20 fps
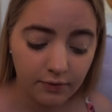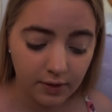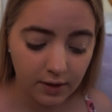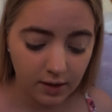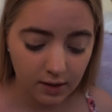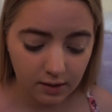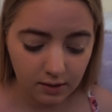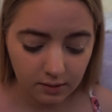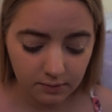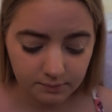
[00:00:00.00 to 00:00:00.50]
And
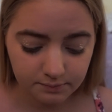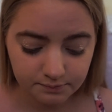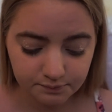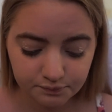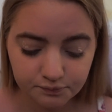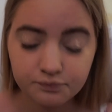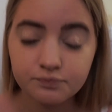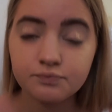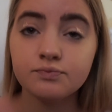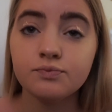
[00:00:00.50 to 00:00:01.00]
then
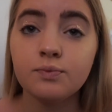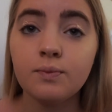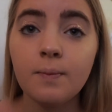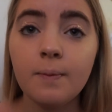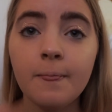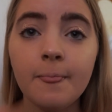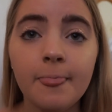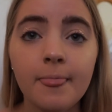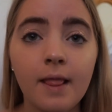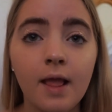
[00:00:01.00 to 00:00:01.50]

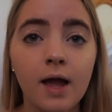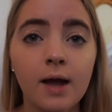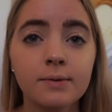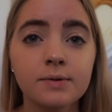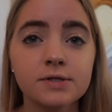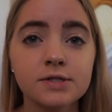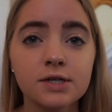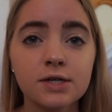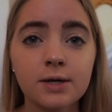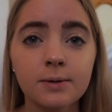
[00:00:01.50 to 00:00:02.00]

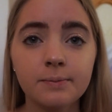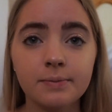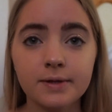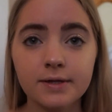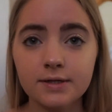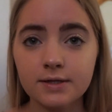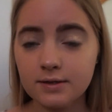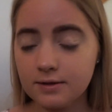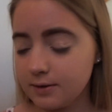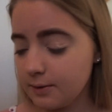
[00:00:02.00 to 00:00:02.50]
I'm just going to
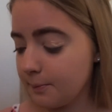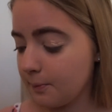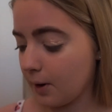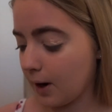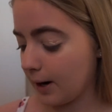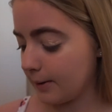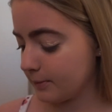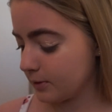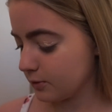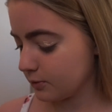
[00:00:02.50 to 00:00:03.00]
blend in the
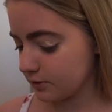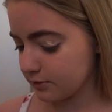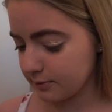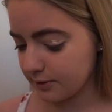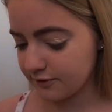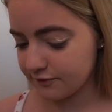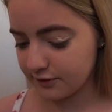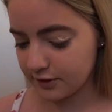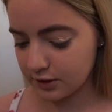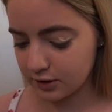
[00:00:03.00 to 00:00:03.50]
primer
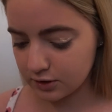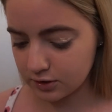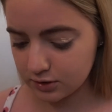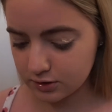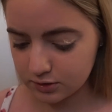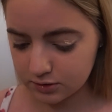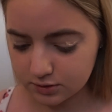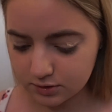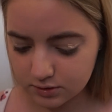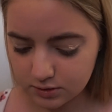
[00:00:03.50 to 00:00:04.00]
with my
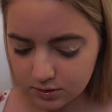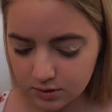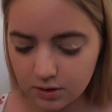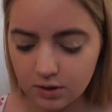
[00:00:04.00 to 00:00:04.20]
fingers.